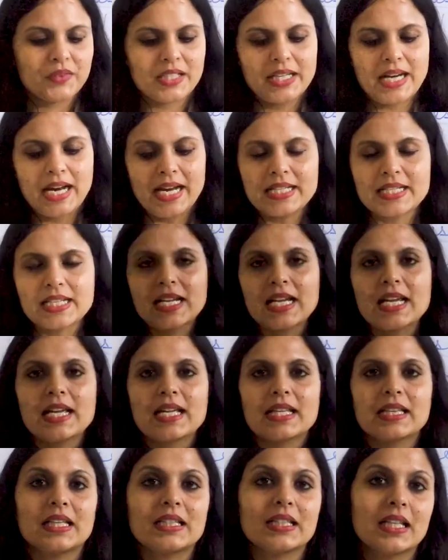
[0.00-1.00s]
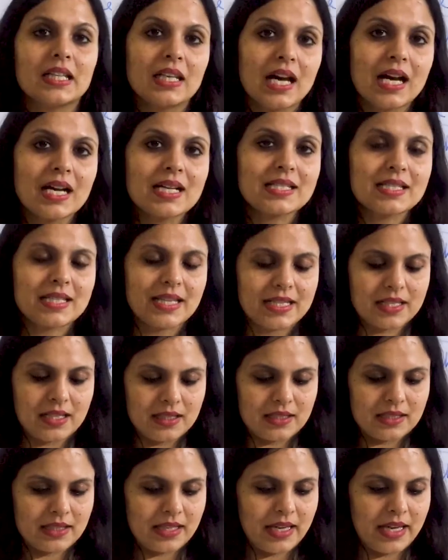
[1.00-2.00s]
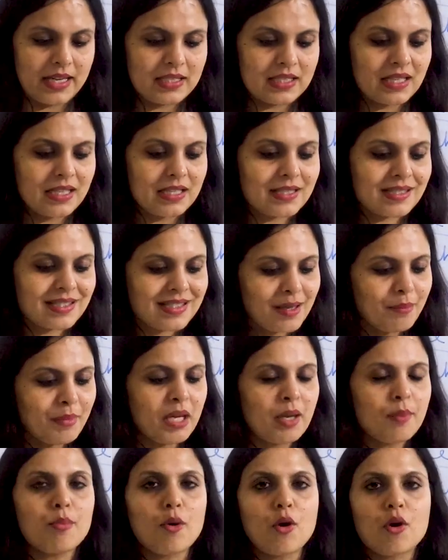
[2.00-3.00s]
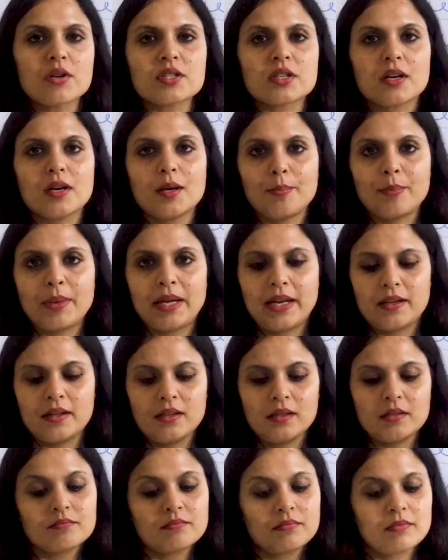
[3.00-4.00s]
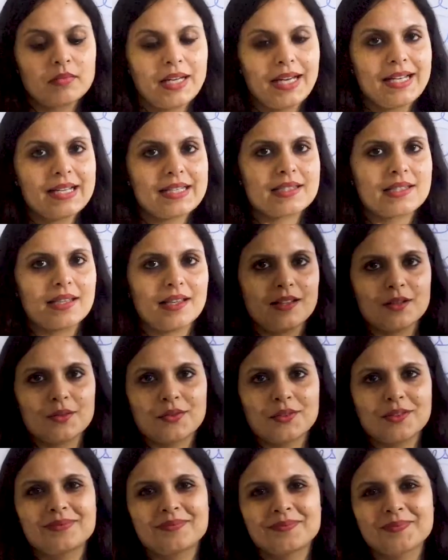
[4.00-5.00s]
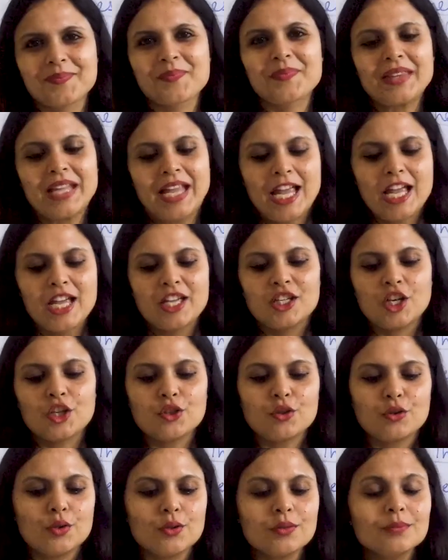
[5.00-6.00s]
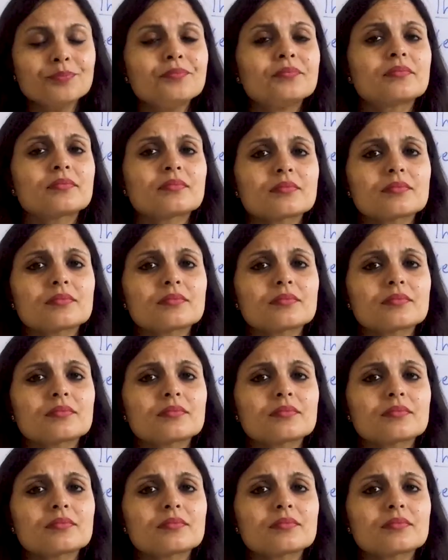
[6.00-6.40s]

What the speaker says: right? Then the last sentence says, Simi bought a pen itself. Now you know,